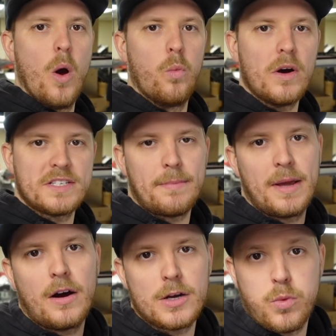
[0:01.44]
What is happening,
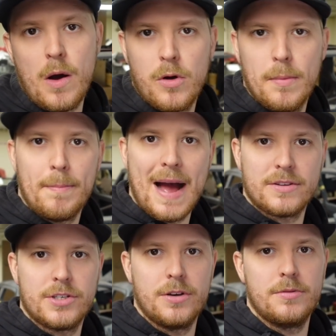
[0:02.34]
guys? Welcome
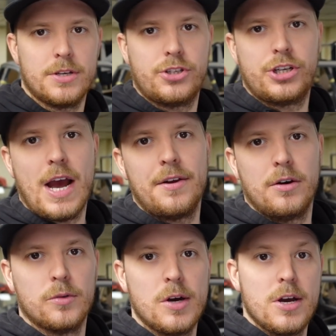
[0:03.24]
back to the
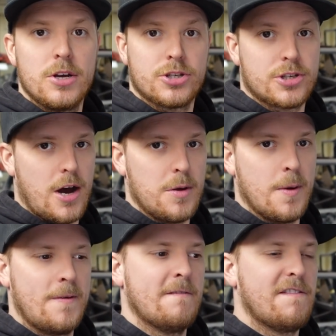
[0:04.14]
channel. So,
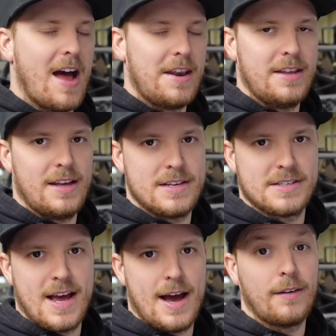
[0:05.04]
van is
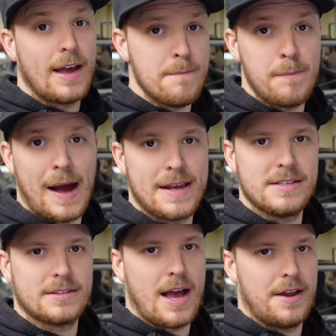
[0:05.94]
now in
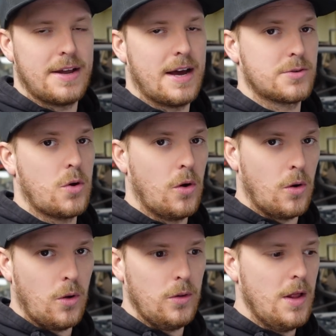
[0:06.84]
paint and has
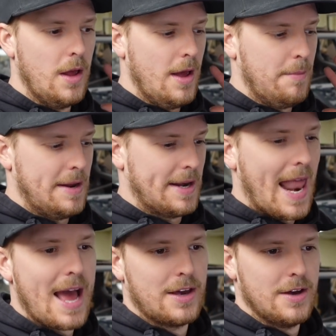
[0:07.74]
all been
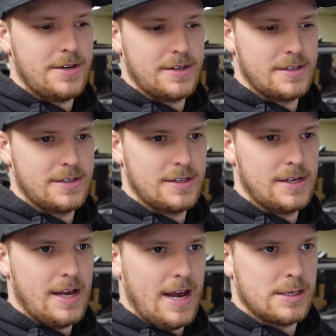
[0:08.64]
lacquered.
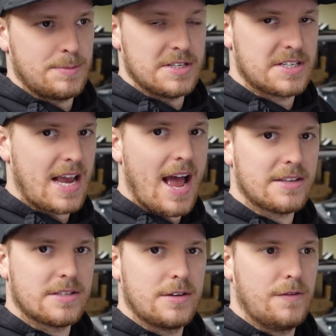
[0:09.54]
Has been
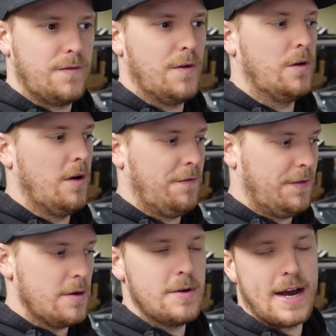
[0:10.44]
sat for a
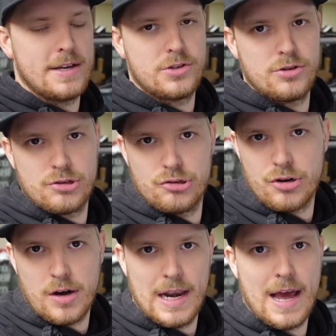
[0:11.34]
few days just to
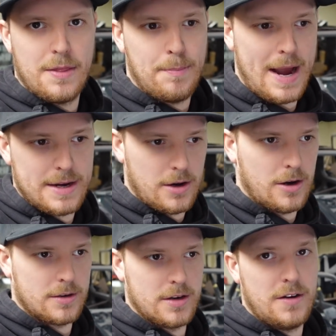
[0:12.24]
try and let the paint
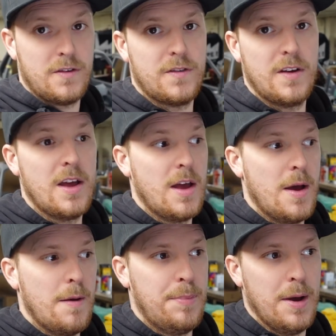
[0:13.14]
harden off.
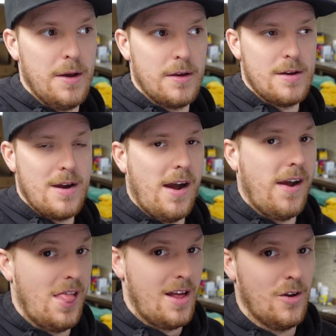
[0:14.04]
But,
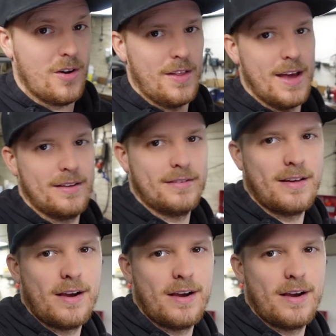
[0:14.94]
look at this.